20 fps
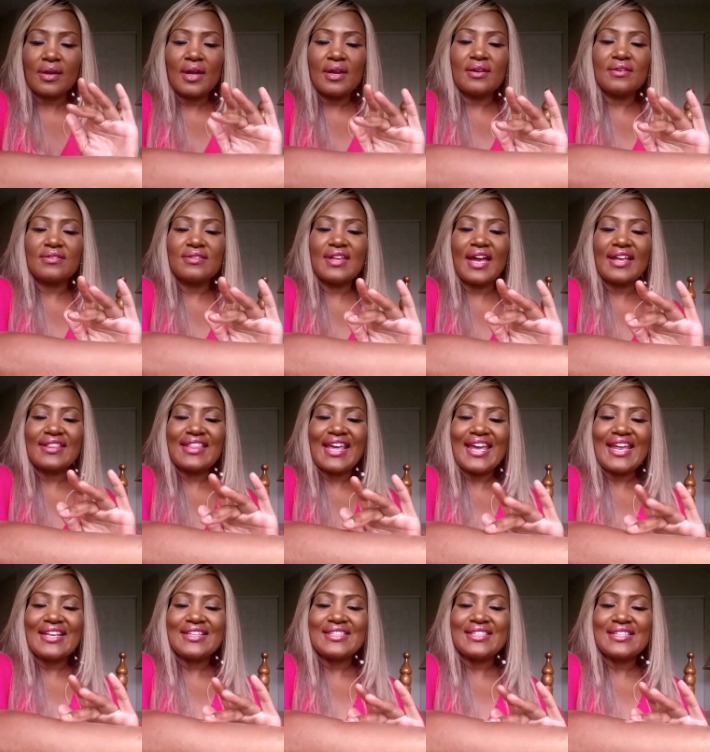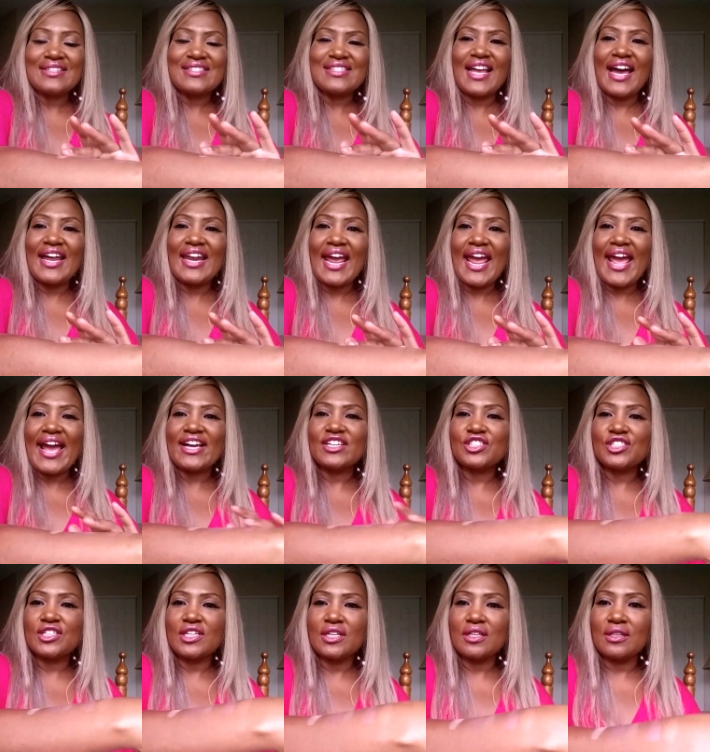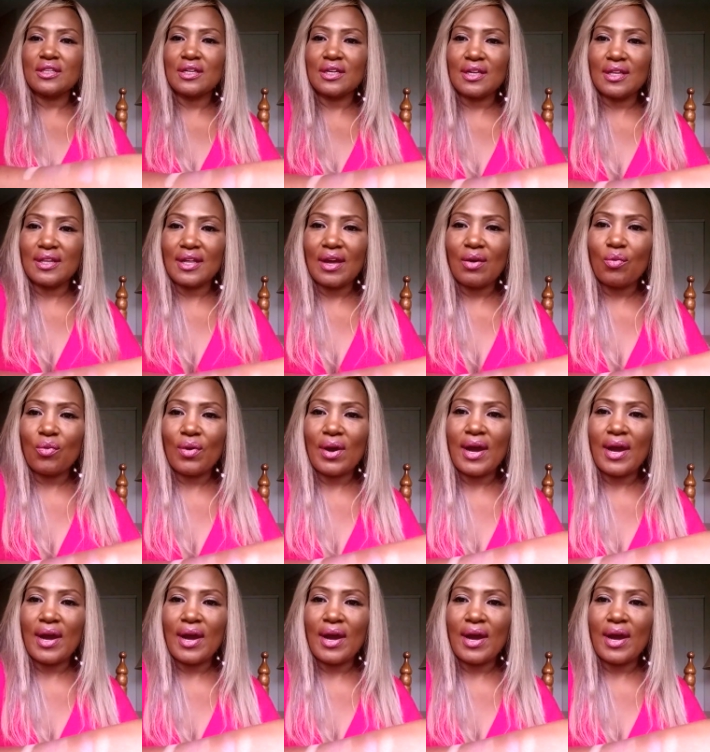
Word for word: and it's not it's not ashy. Look at that.